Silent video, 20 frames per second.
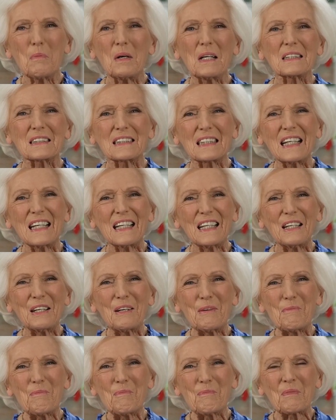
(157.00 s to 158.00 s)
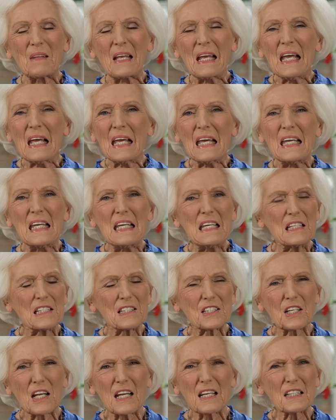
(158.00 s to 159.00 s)
but um, he
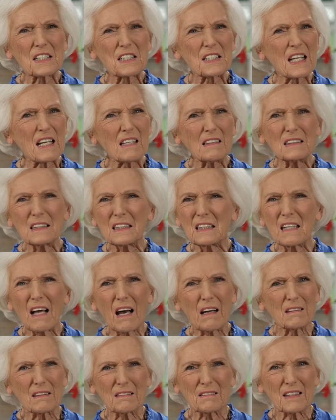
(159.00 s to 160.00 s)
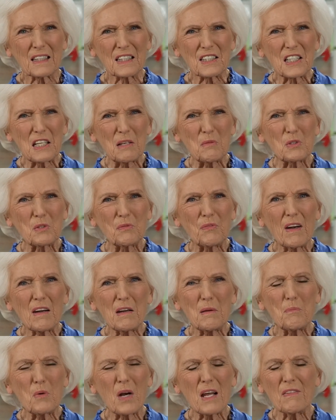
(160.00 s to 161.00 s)
excelled in other things. He was
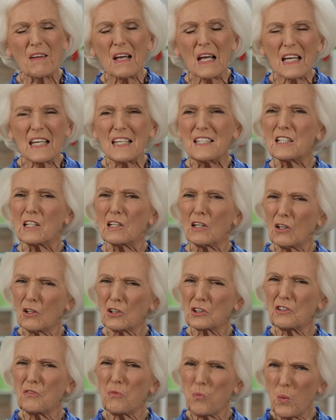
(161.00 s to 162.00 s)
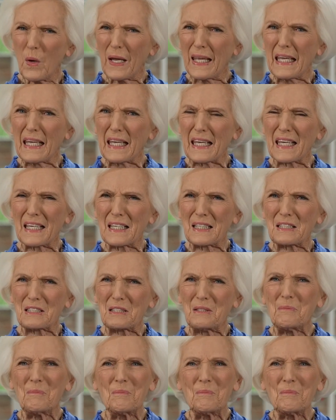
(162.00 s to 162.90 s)
very brave. He did a lot of winging it.